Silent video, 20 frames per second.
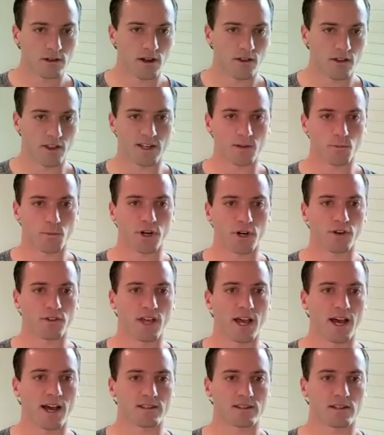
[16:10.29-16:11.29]
and they
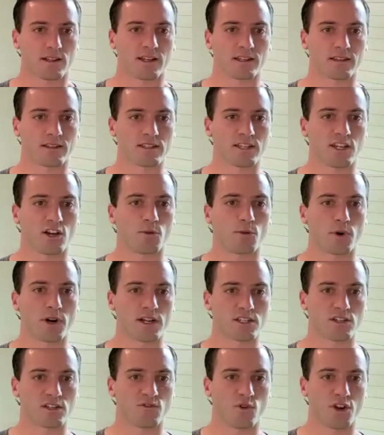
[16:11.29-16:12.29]
compared that to like the sale
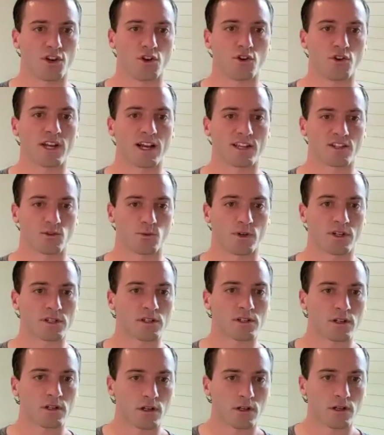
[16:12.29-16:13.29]
price of what Newcastle was.